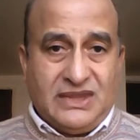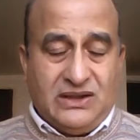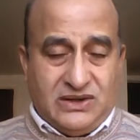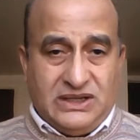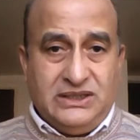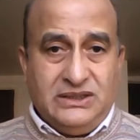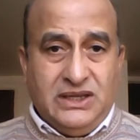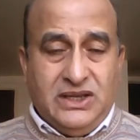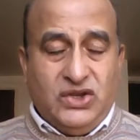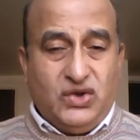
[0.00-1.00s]
All right,
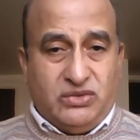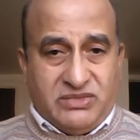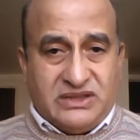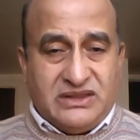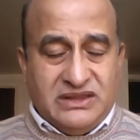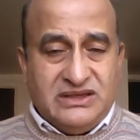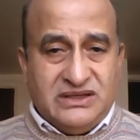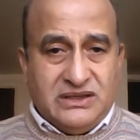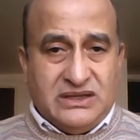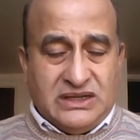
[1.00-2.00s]
your monthly
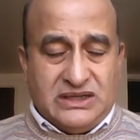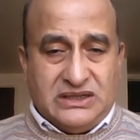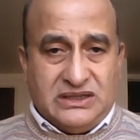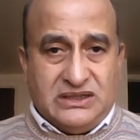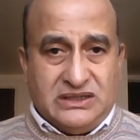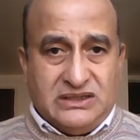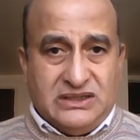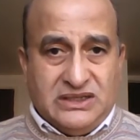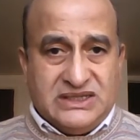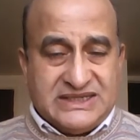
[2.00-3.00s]

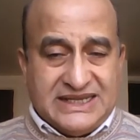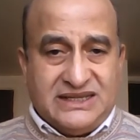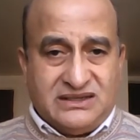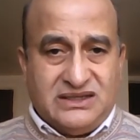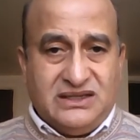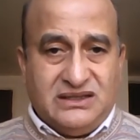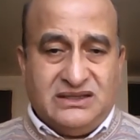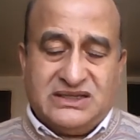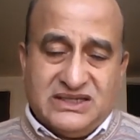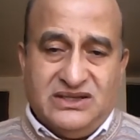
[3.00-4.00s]
salary,
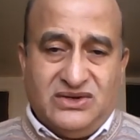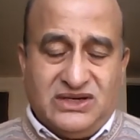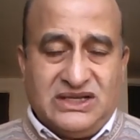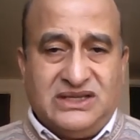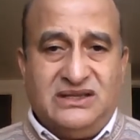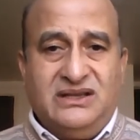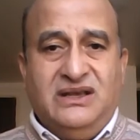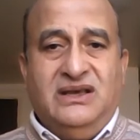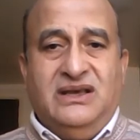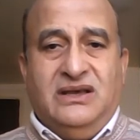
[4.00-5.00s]
let's say you are getting
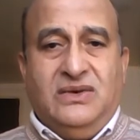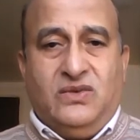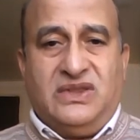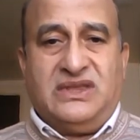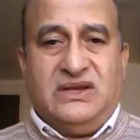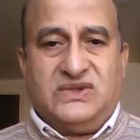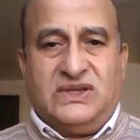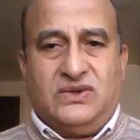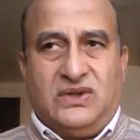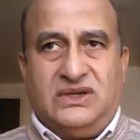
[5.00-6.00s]

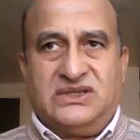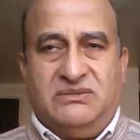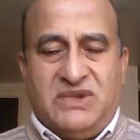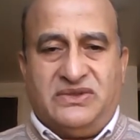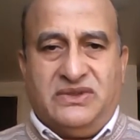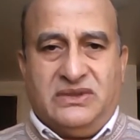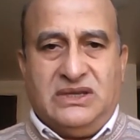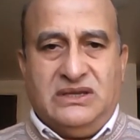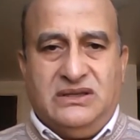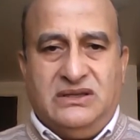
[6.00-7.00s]
$1,000 a month.
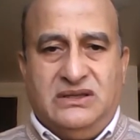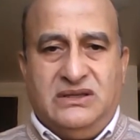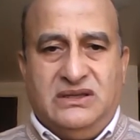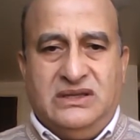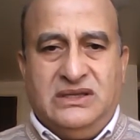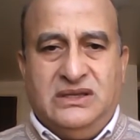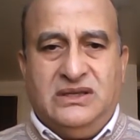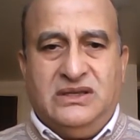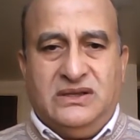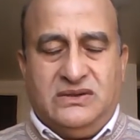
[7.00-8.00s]

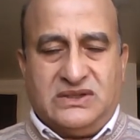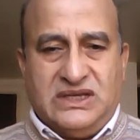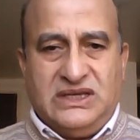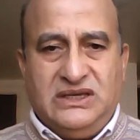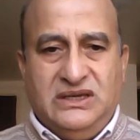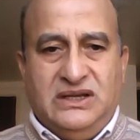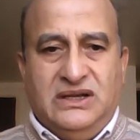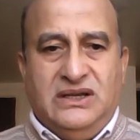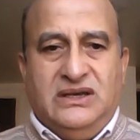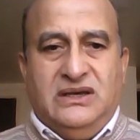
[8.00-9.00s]
Okay,
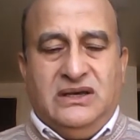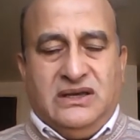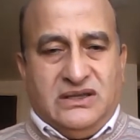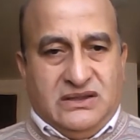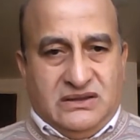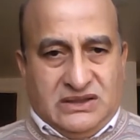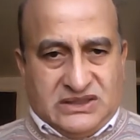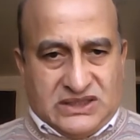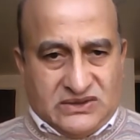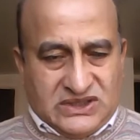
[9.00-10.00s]
in
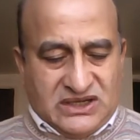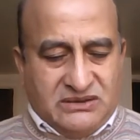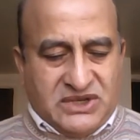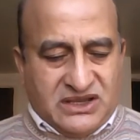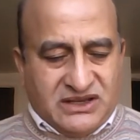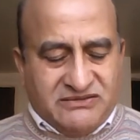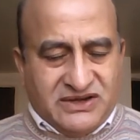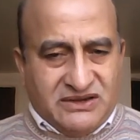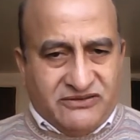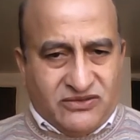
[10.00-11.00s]
Saudi Arabia,
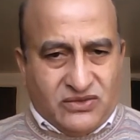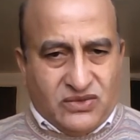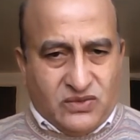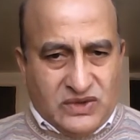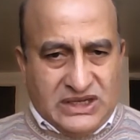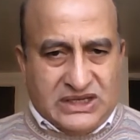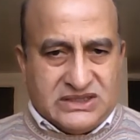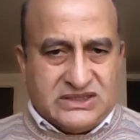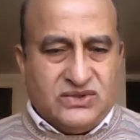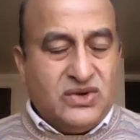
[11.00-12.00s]
every 4
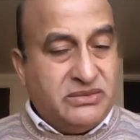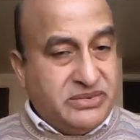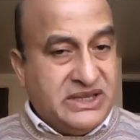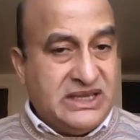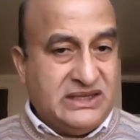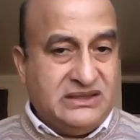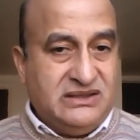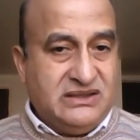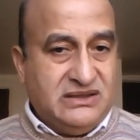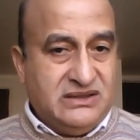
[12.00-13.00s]
weeks you are
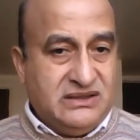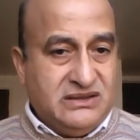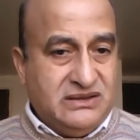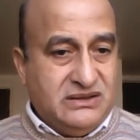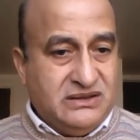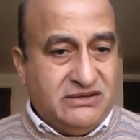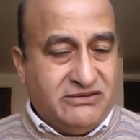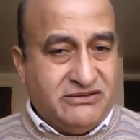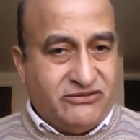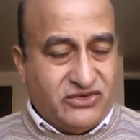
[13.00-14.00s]
paid
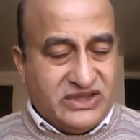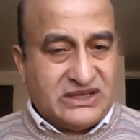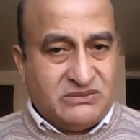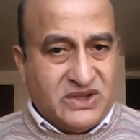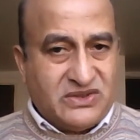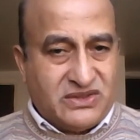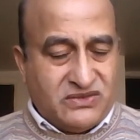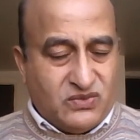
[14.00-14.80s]
for that month